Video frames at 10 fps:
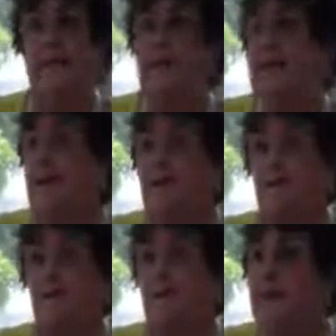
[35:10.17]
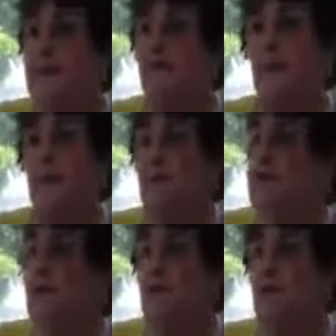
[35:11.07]
Inn has a very
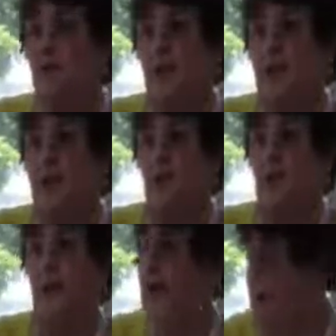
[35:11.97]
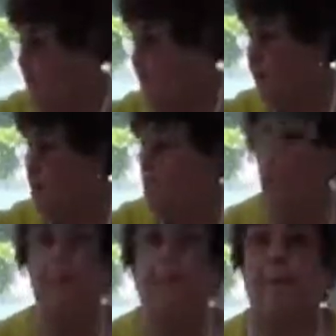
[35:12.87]
rich history, and
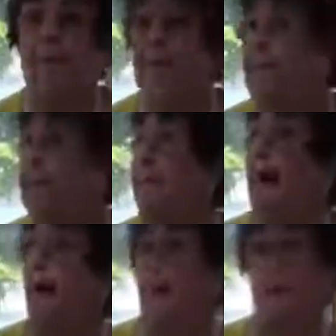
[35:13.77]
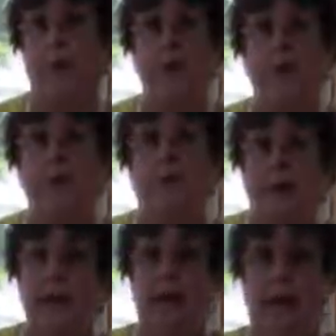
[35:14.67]
which, by the way,
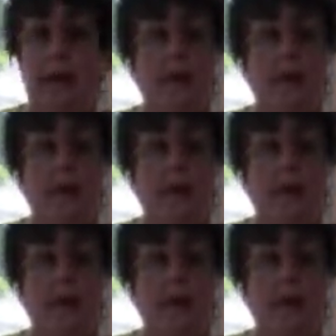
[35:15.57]
I